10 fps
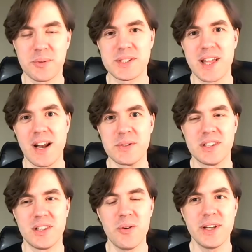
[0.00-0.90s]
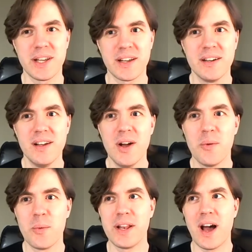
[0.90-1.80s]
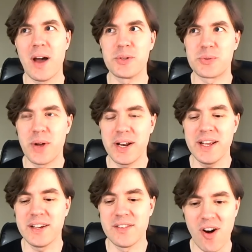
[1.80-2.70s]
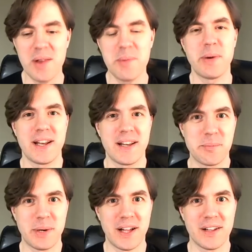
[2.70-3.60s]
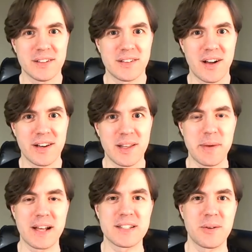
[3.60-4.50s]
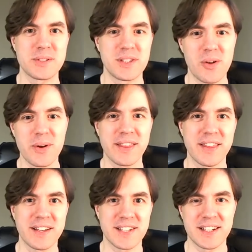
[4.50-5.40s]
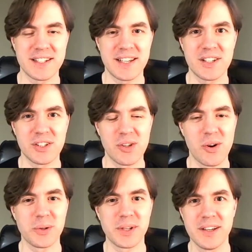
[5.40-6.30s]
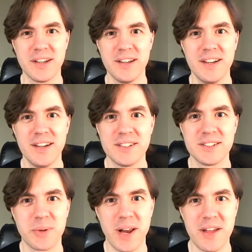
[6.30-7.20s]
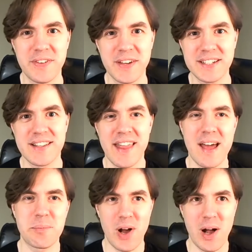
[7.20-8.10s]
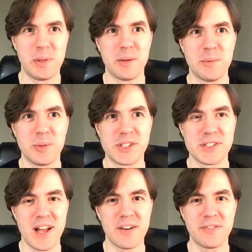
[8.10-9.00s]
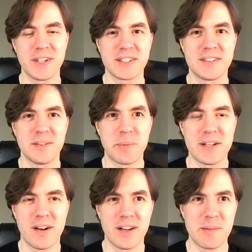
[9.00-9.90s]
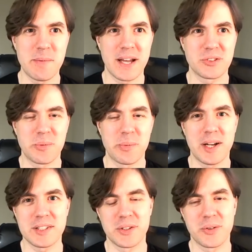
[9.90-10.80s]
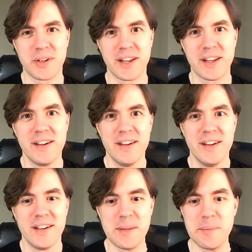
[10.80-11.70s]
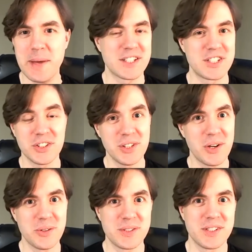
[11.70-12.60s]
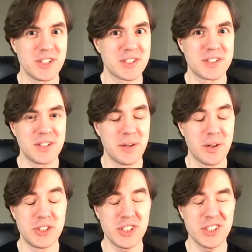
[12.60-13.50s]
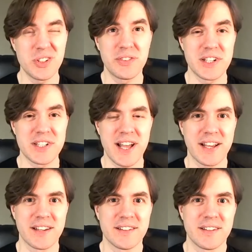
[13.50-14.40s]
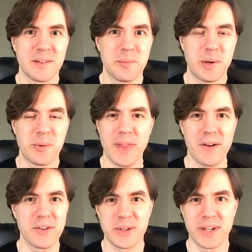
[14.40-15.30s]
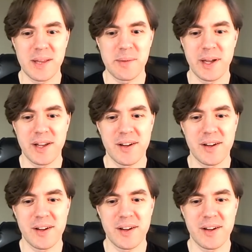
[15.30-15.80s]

was that I was loading, when I was running a non-byte compiled .emacs, I was loading things I didn't need to load. Uh. So when I fixed that ah. problem, which is now fixed in my .emacs repository, Emacs still loads in just, just over a second, but without doing any byte